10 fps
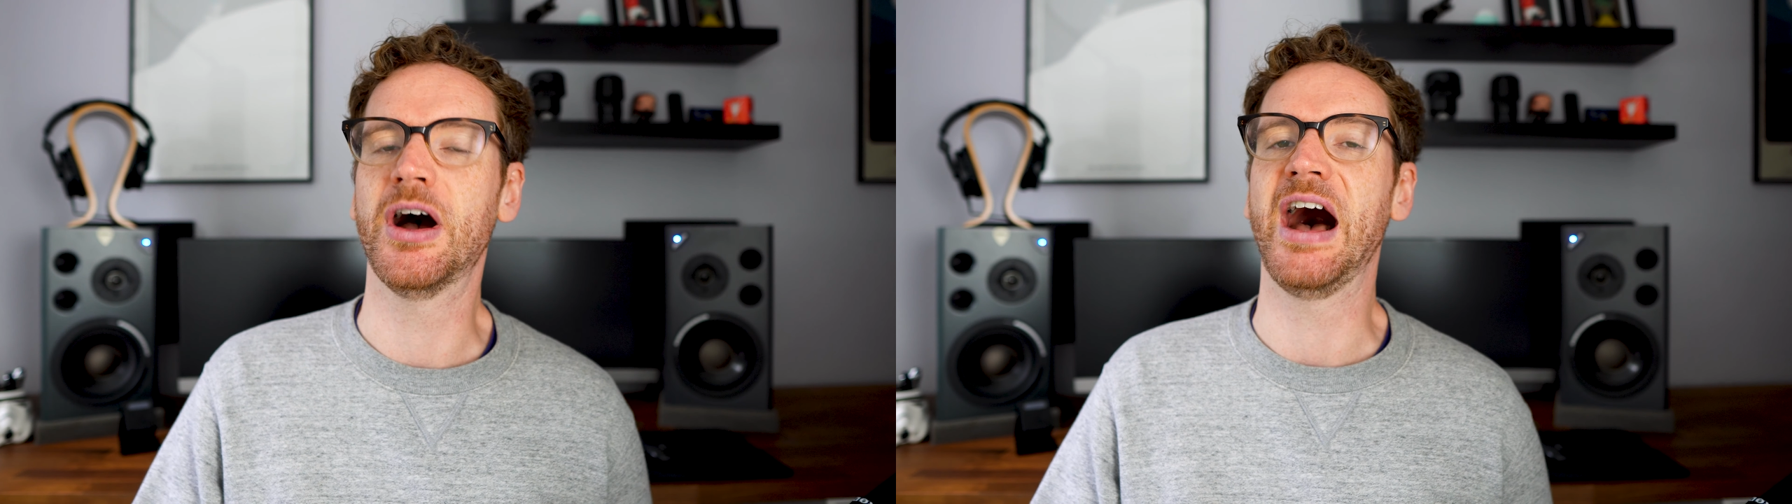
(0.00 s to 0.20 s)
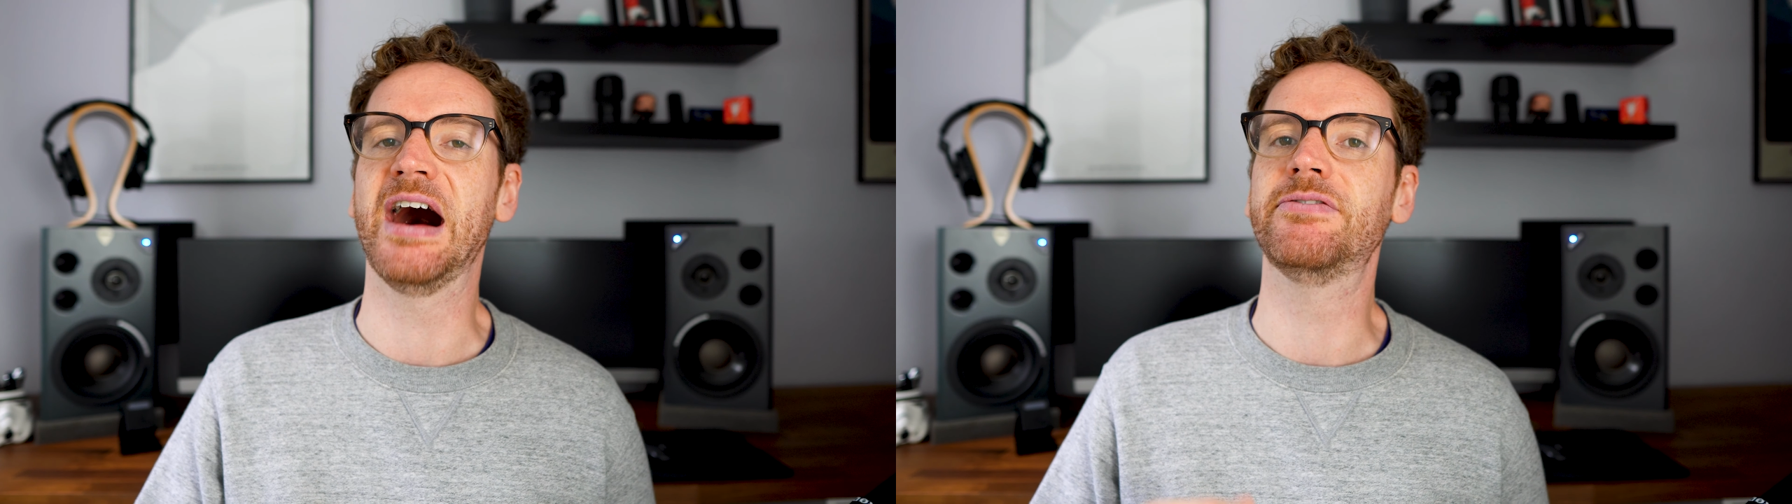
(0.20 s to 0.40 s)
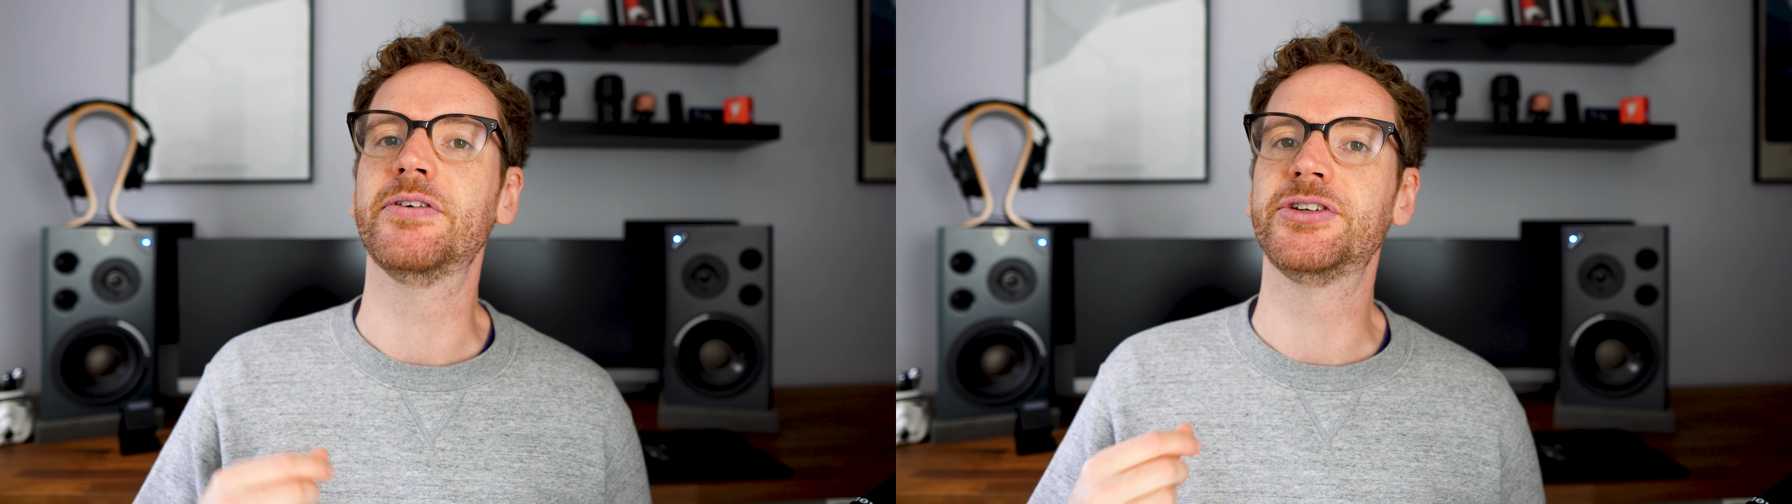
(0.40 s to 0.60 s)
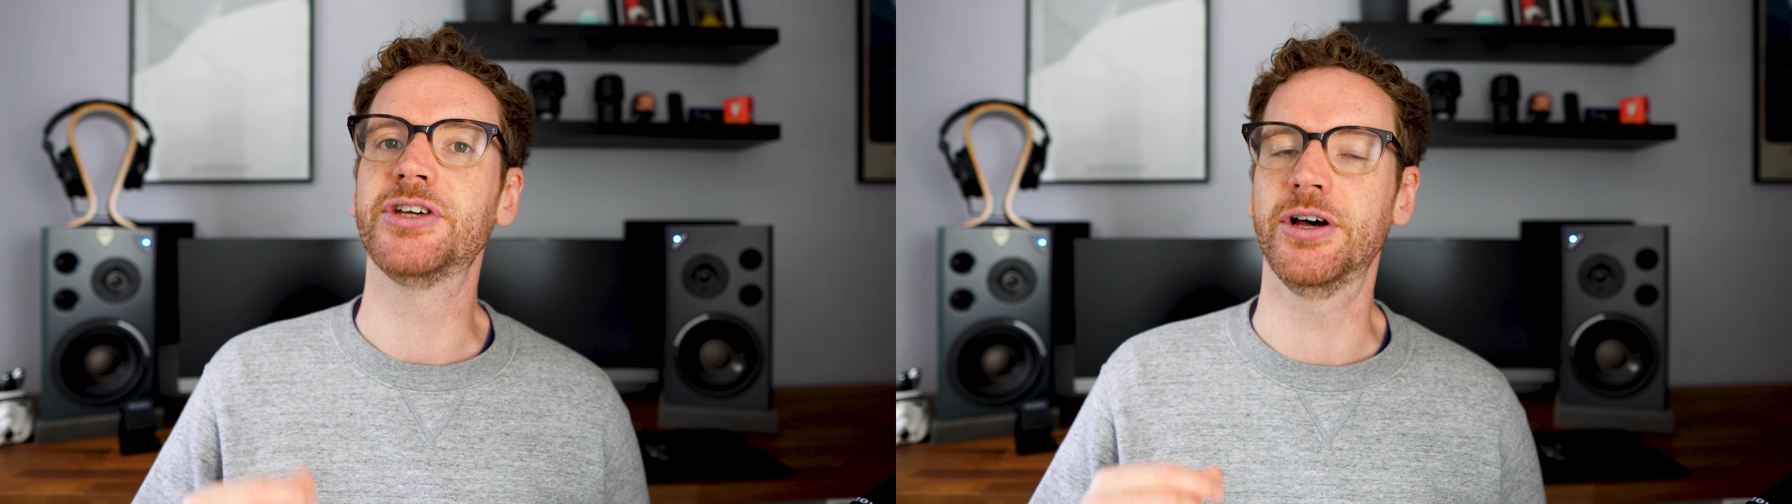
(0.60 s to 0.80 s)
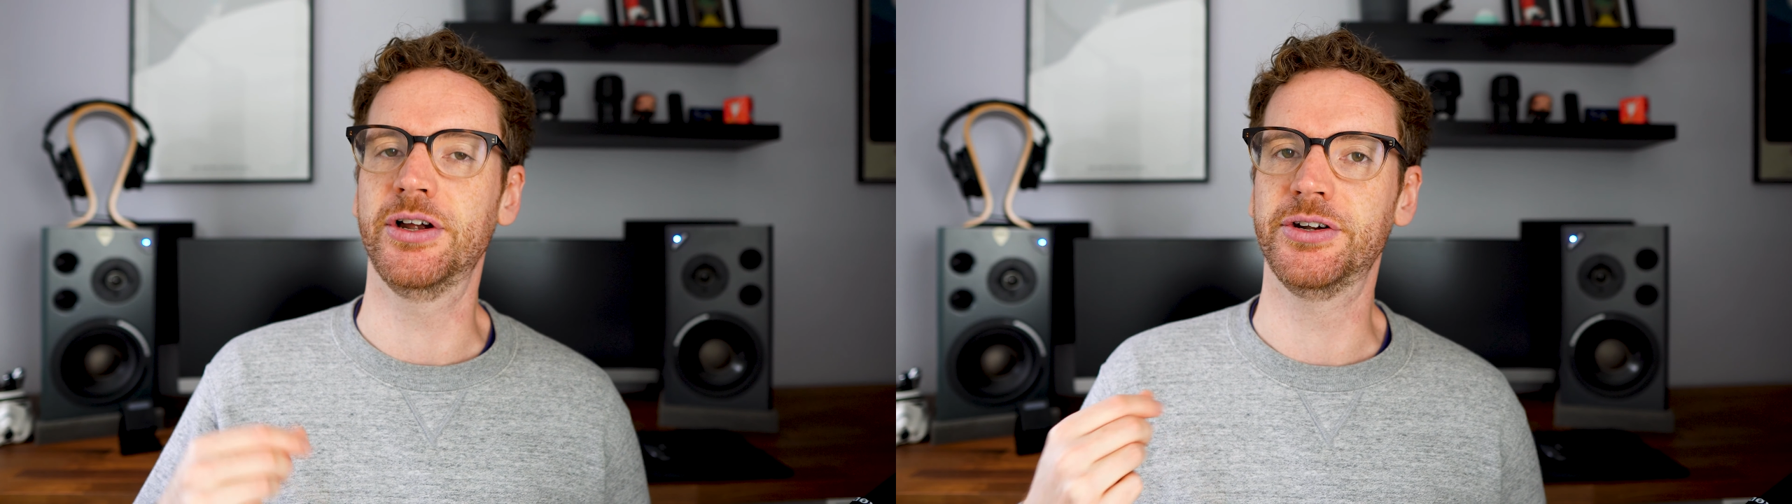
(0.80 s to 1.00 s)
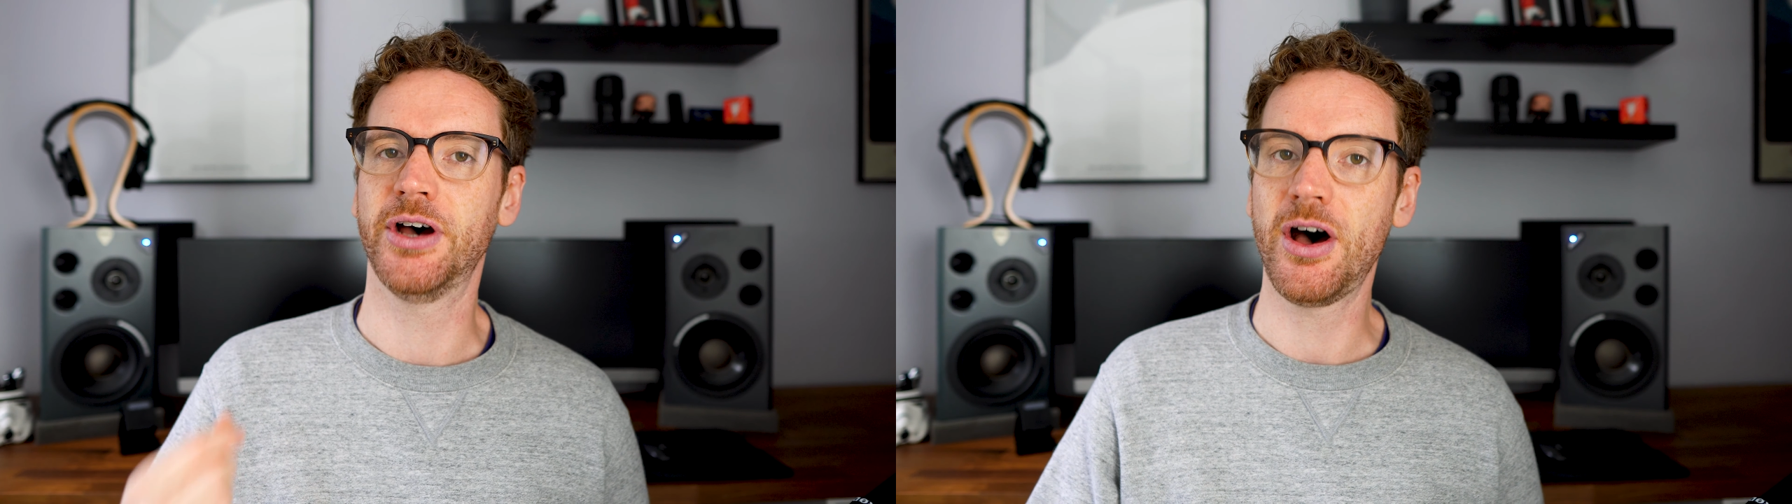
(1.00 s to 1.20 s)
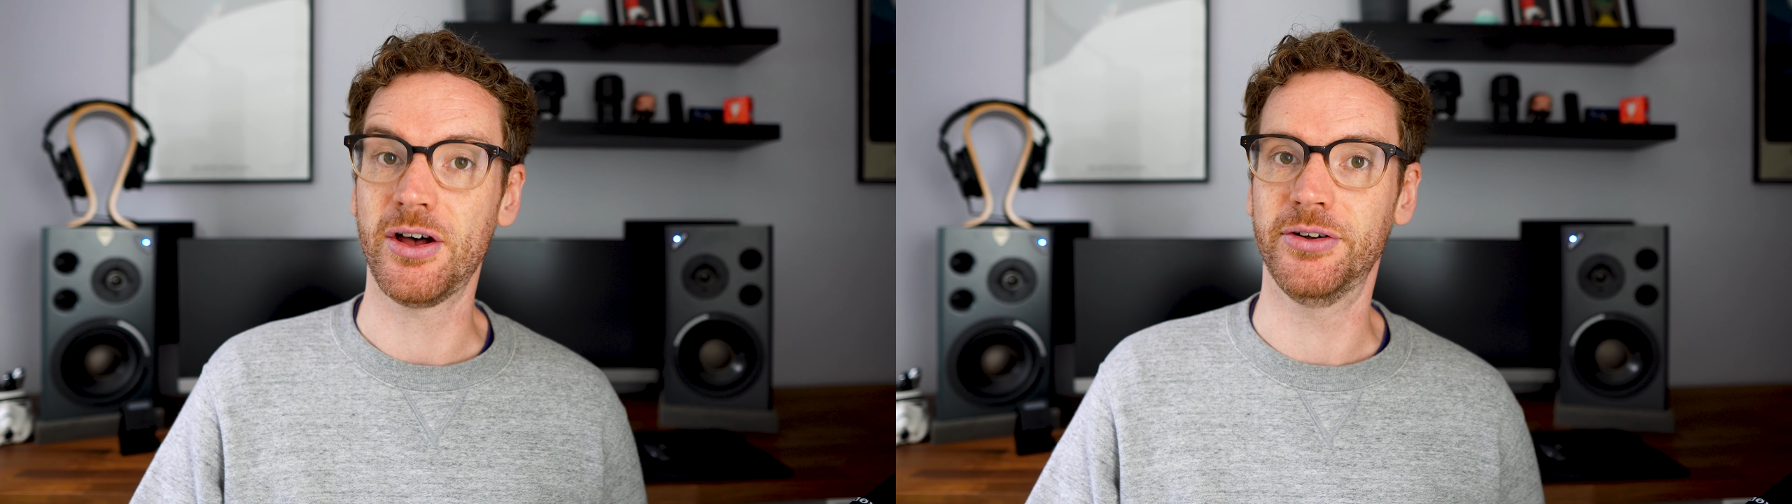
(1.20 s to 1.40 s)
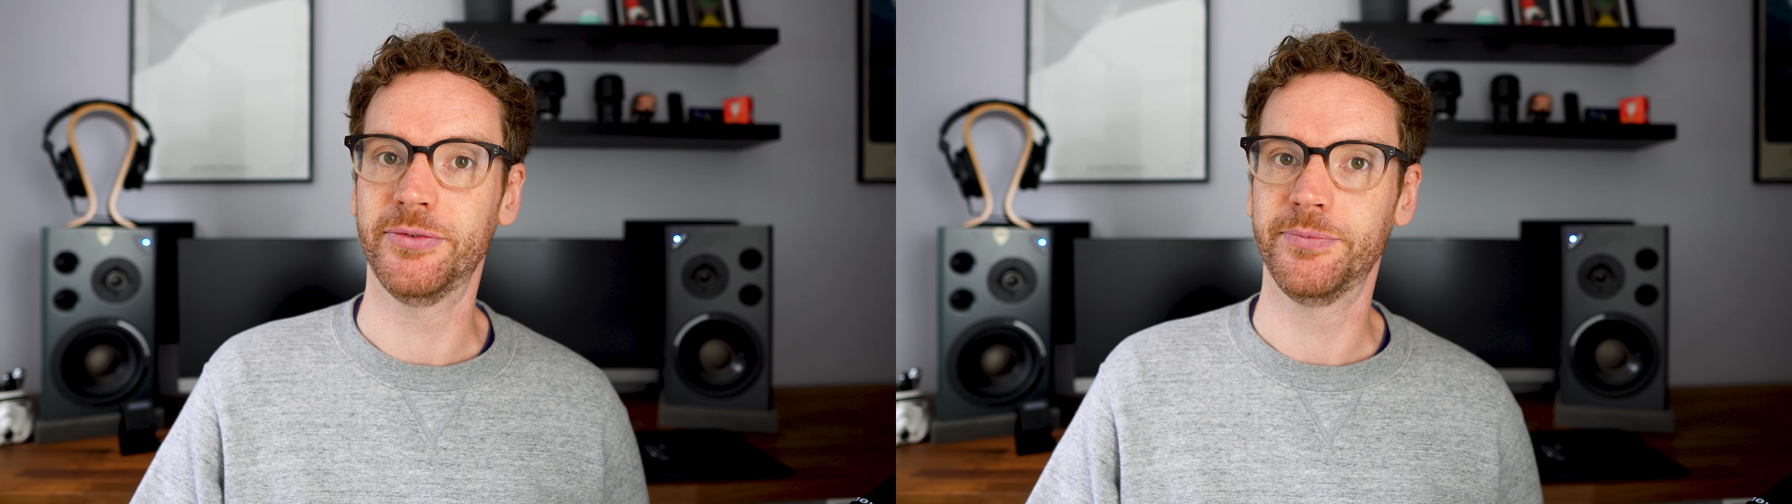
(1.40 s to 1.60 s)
have turned on.